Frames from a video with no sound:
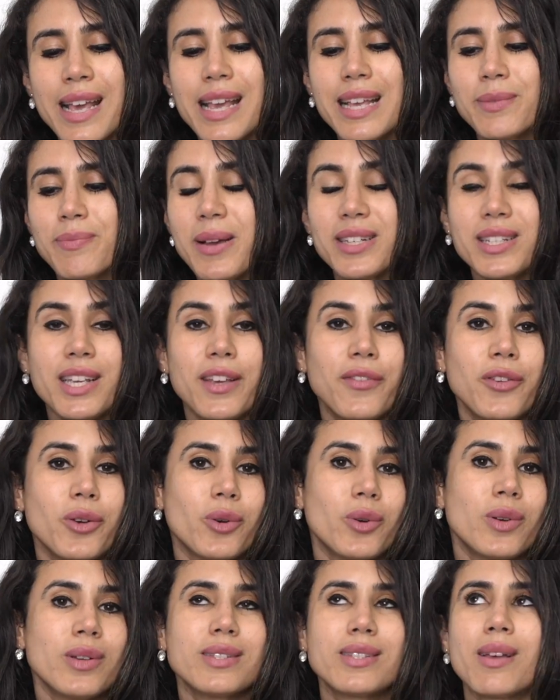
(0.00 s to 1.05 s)
especially if
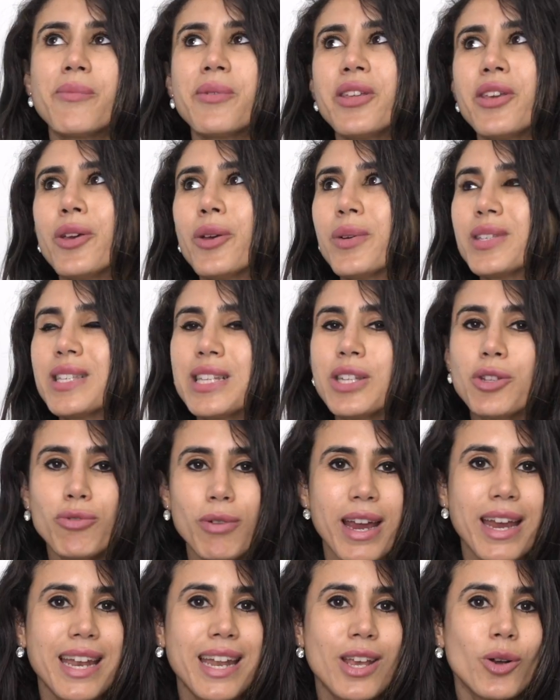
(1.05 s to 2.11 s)
you're somebody who is in
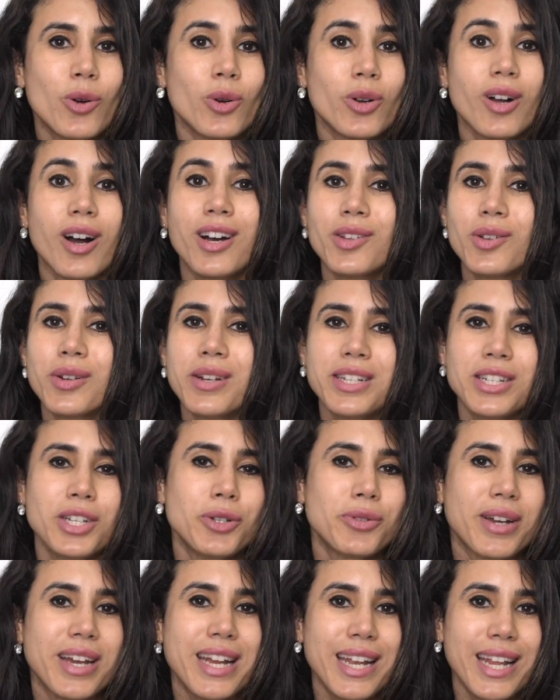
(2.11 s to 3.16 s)
training or cardiology
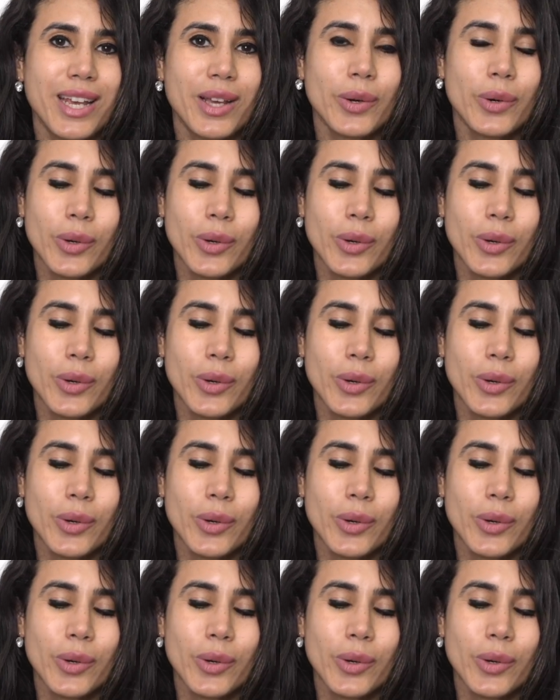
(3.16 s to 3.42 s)
training,